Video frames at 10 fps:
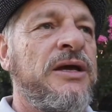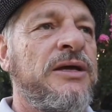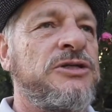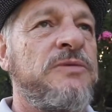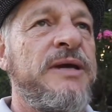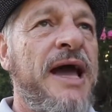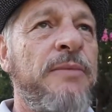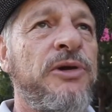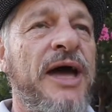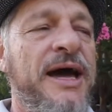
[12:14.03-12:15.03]
to be
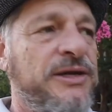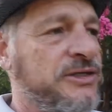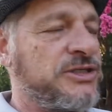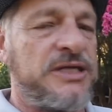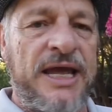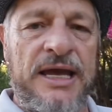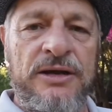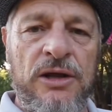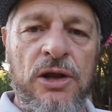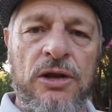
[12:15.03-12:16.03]
able to
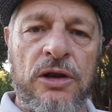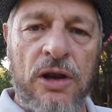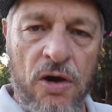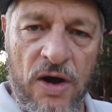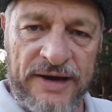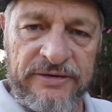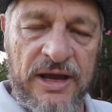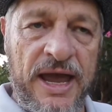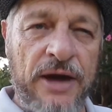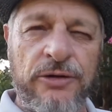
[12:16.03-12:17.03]
understand light,
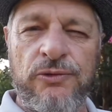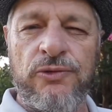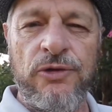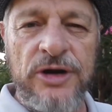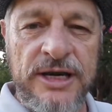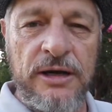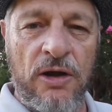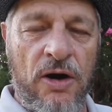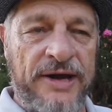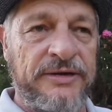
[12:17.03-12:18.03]
how to read
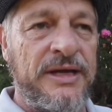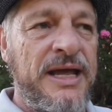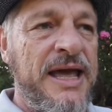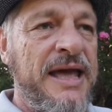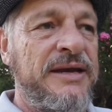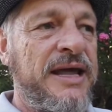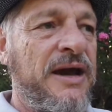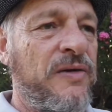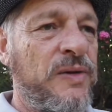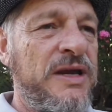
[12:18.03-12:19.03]
light.
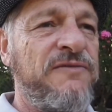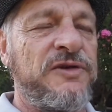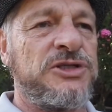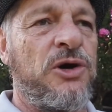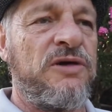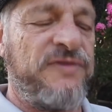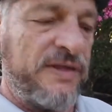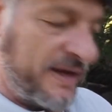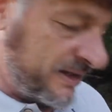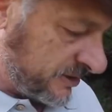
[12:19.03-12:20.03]
Now, in photography,
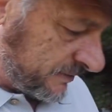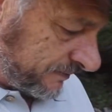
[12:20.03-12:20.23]
there's